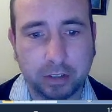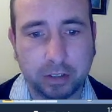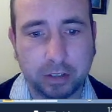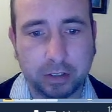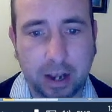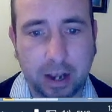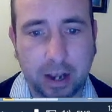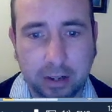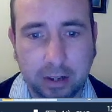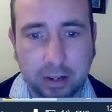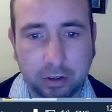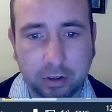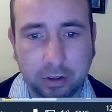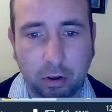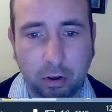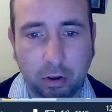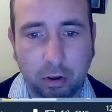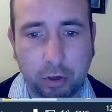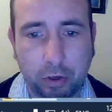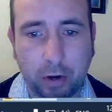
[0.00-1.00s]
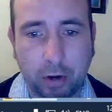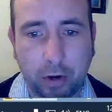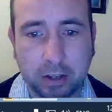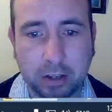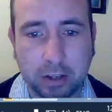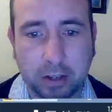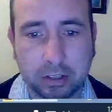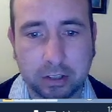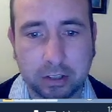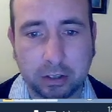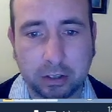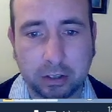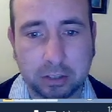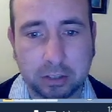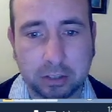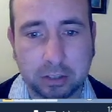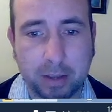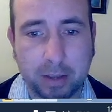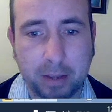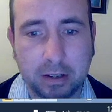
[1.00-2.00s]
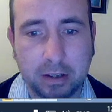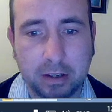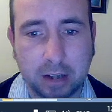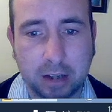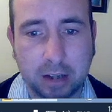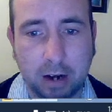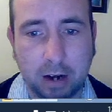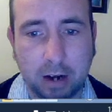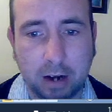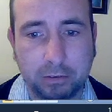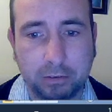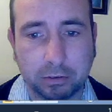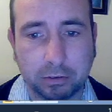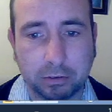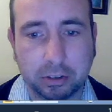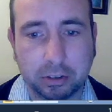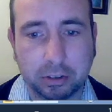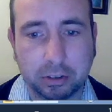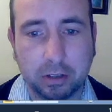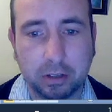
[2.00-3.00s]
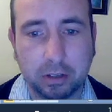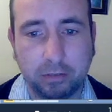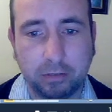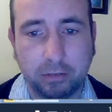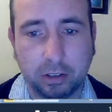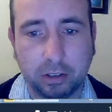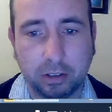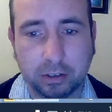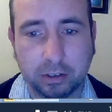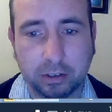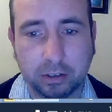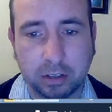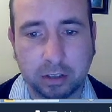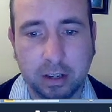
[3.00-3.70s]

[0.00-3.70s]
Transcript: has authorized the spending of those funds.